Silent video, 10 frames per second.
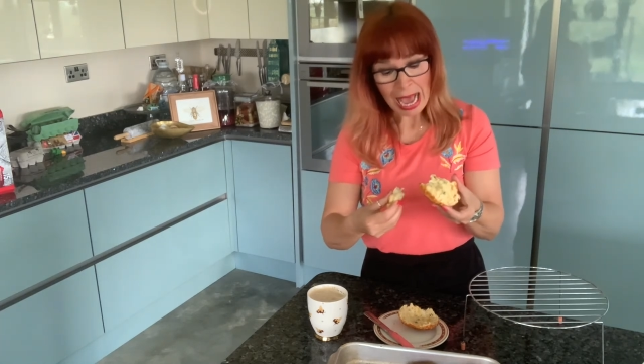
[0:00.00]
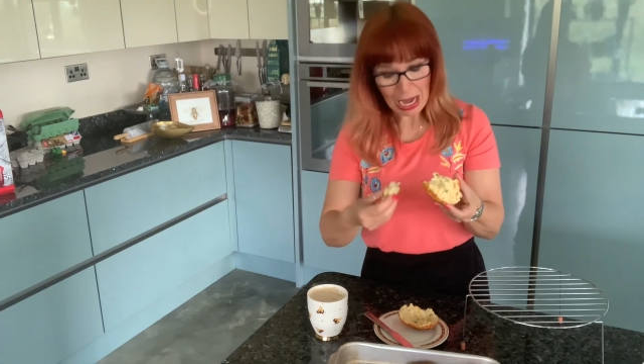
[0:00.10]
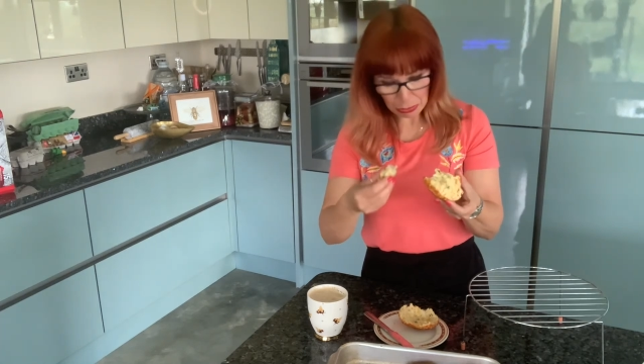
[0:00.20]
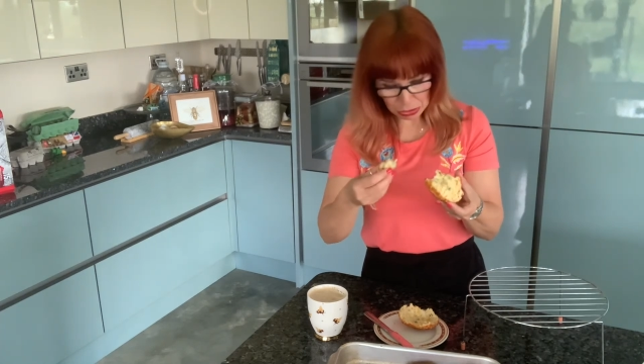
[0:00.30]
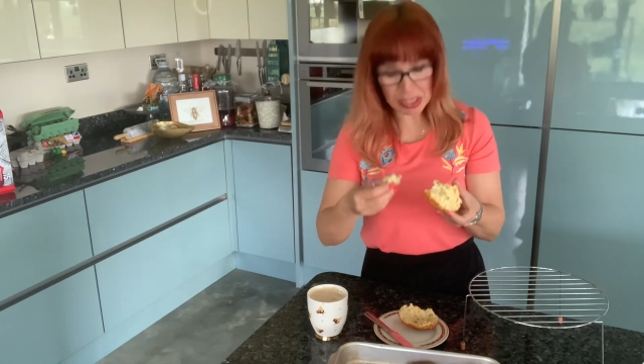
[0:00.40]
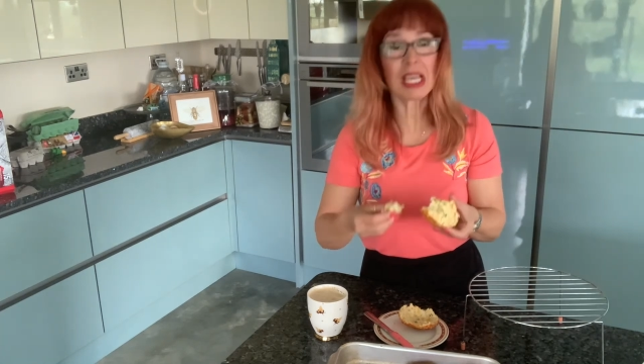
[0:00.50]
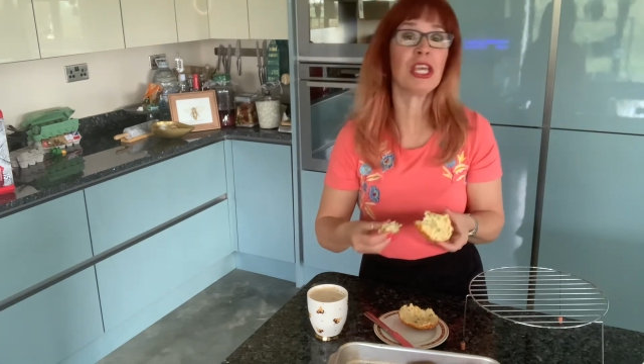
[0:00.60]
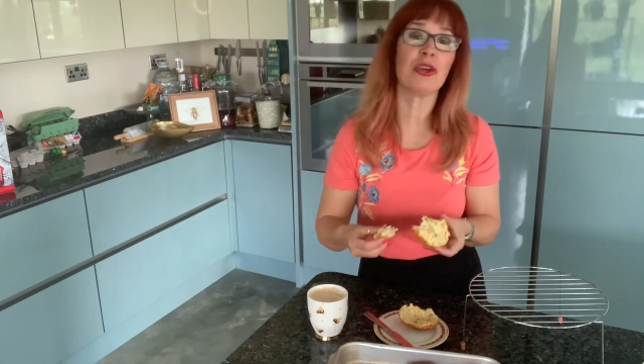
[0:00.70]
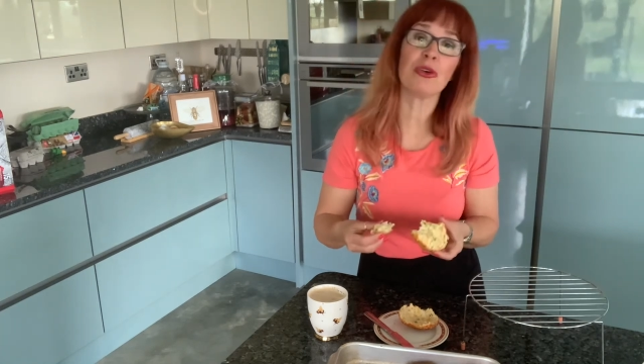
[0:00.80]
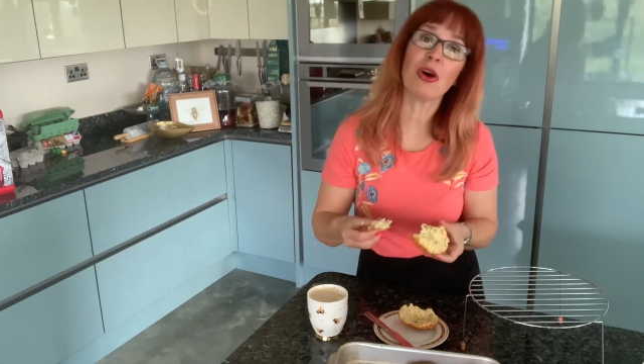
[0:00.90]
I will
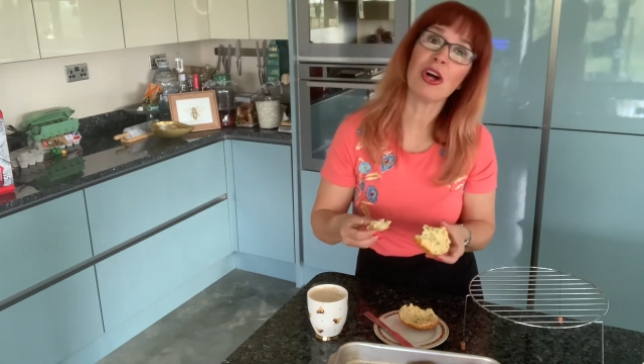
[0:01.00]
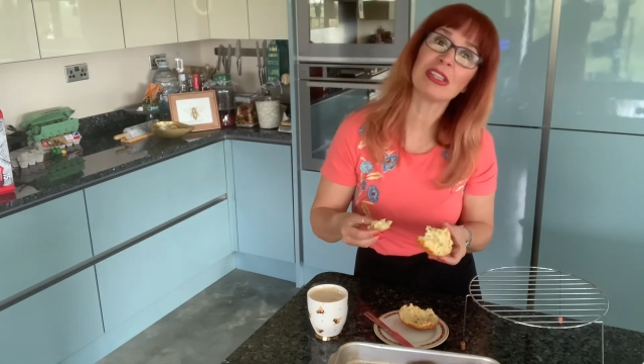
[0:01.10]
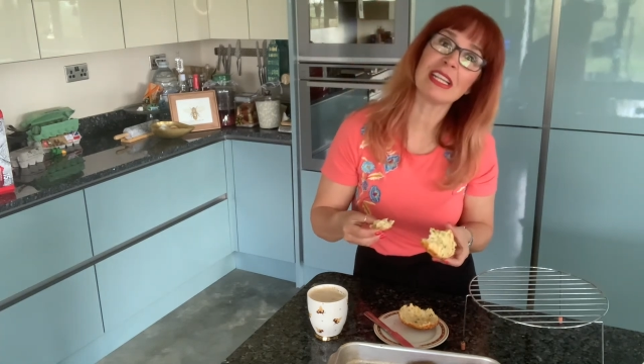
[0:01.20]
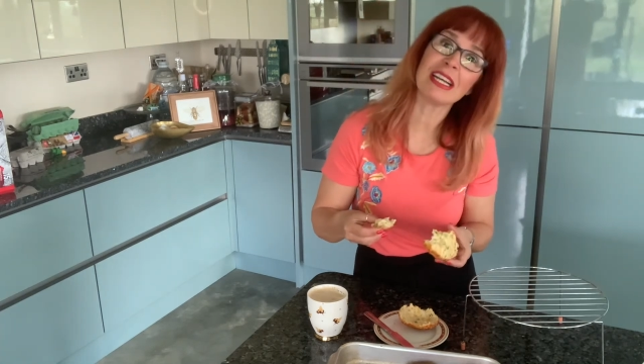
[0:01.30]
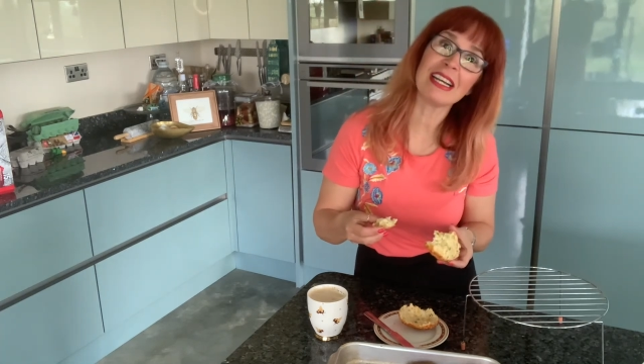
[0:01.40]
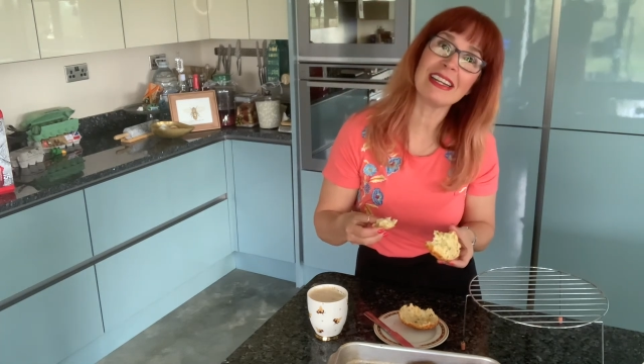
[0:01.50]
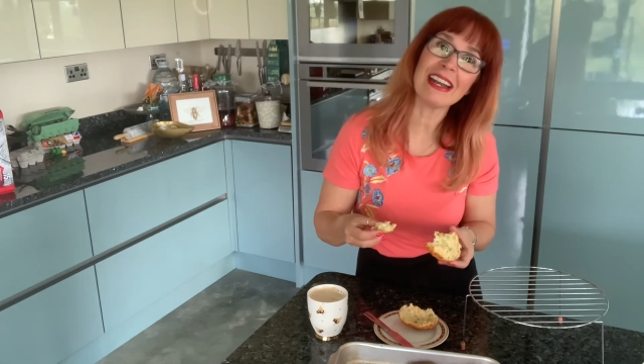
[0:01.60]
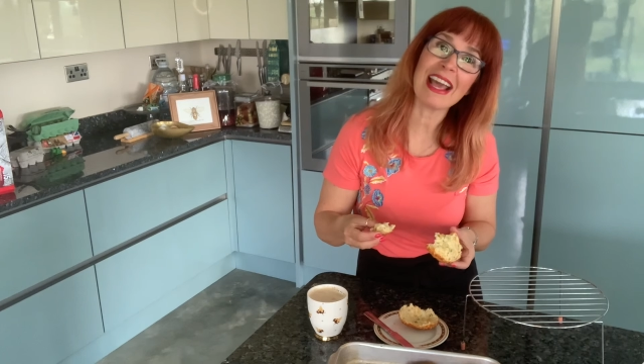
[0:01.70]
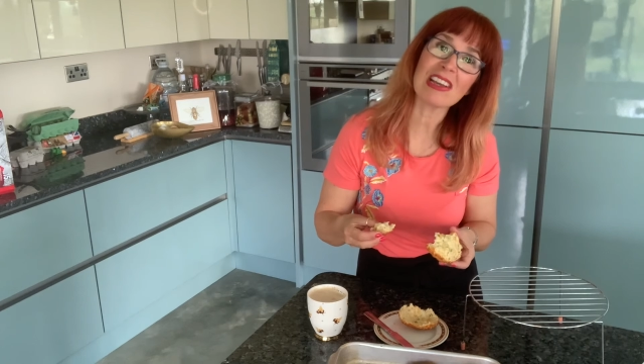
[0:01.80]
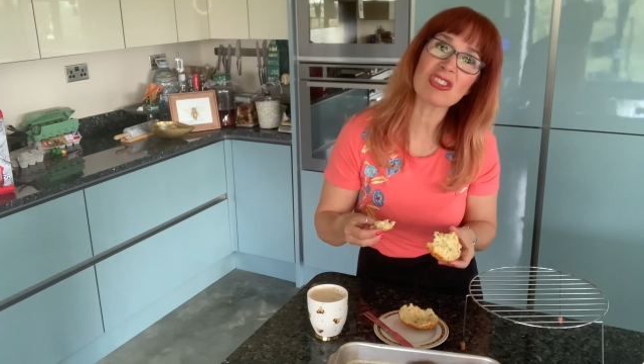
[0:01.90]
see you on the
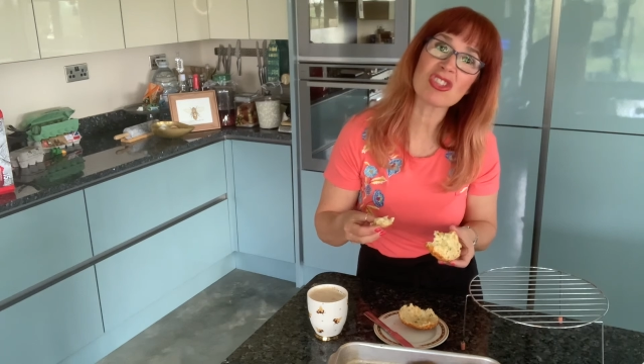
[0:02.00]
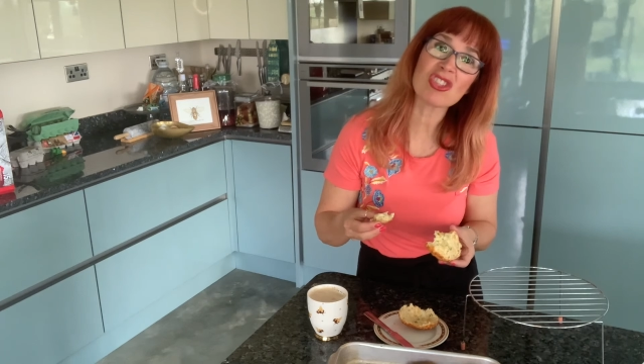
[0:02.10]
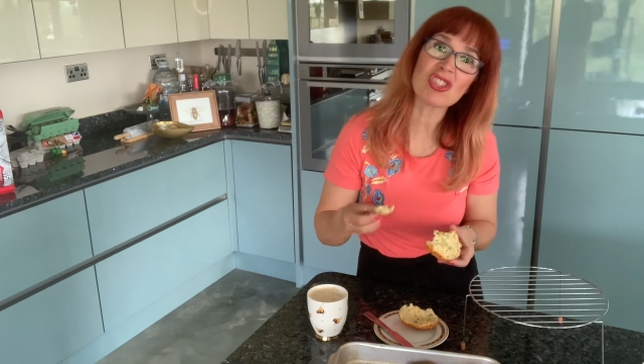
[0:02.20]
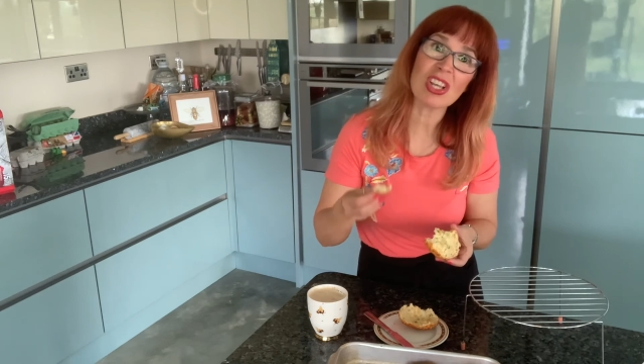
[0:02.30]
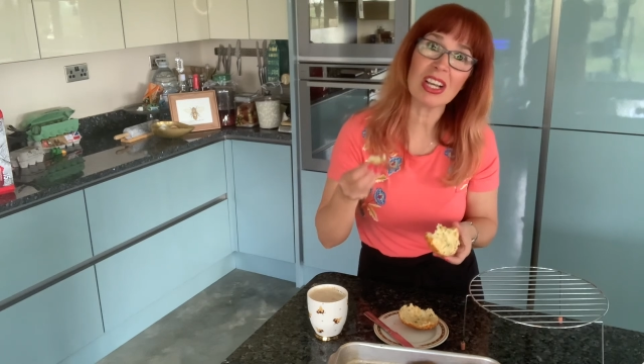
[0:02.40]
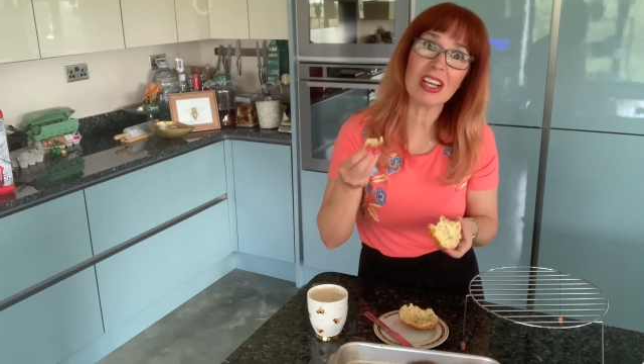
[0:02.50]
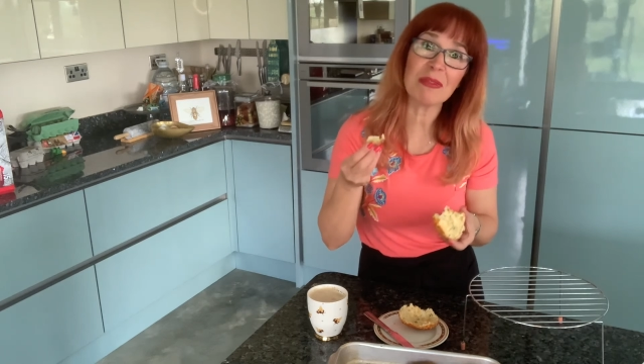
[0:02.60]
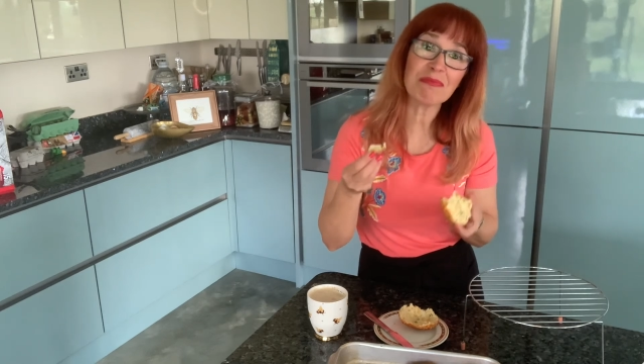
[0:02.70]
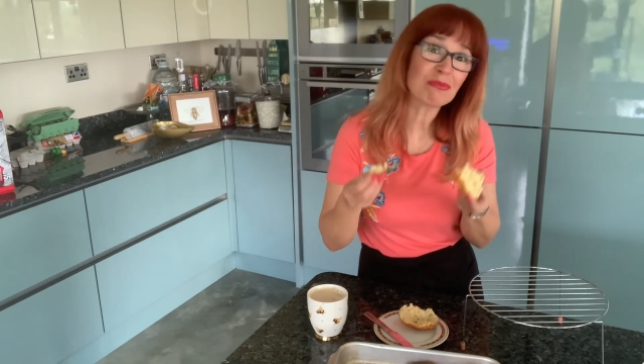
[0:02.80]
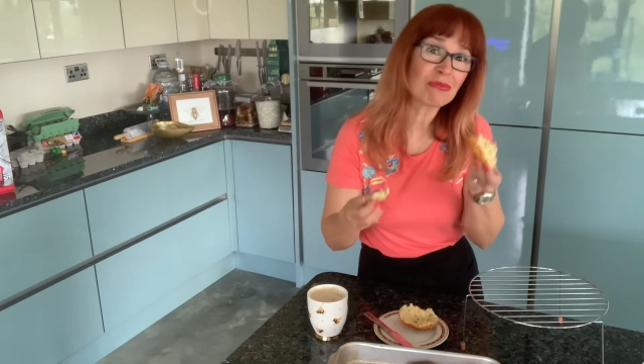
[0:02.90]
next
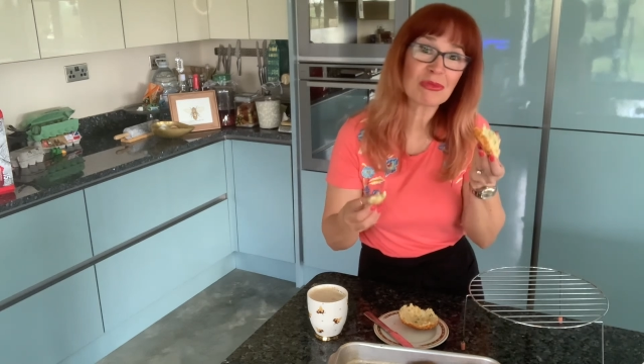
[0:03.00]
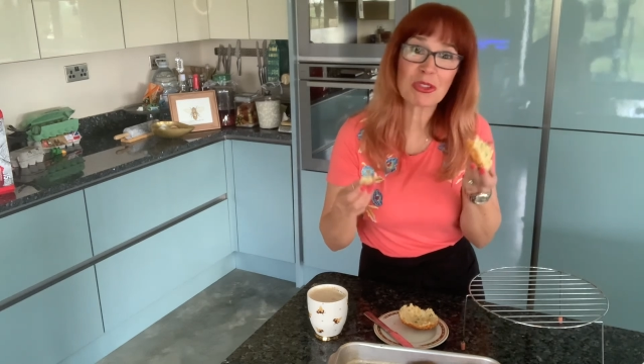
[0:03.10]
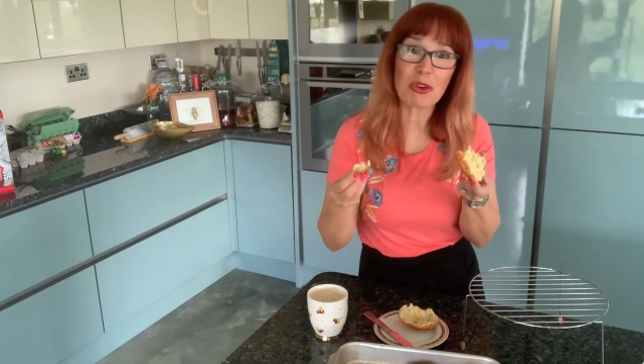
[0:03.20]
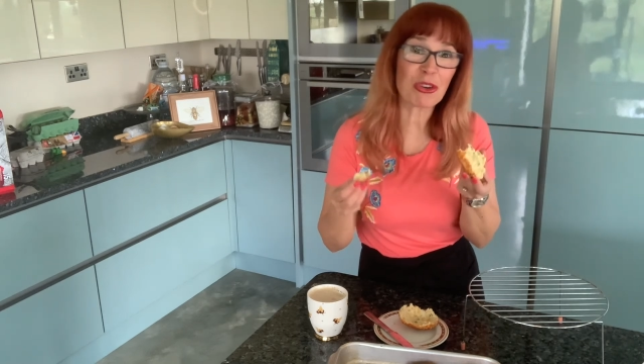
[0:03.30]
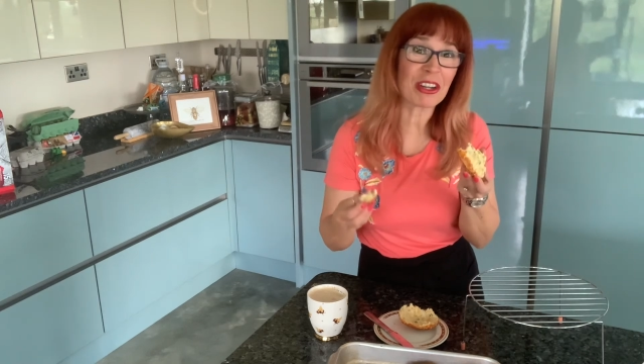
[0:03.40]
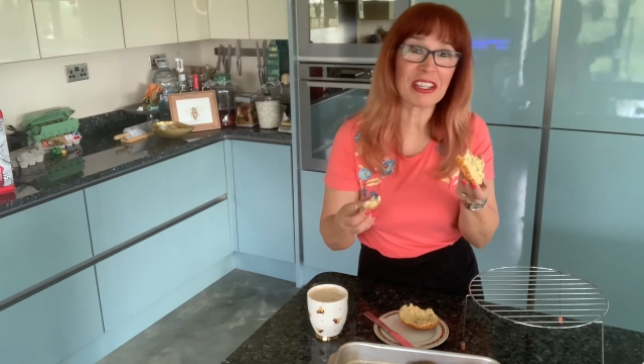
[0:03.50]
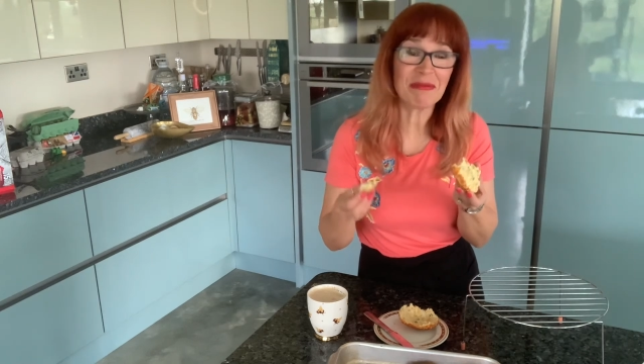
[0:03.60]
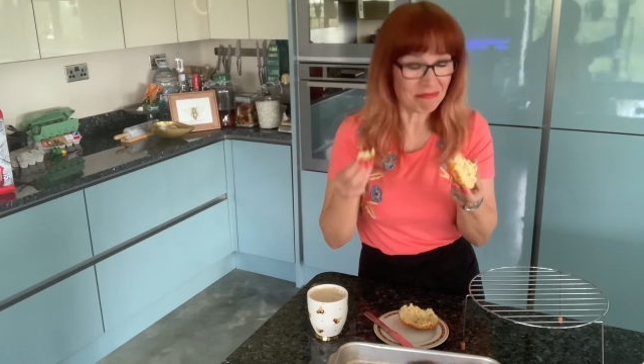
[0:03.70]
cookery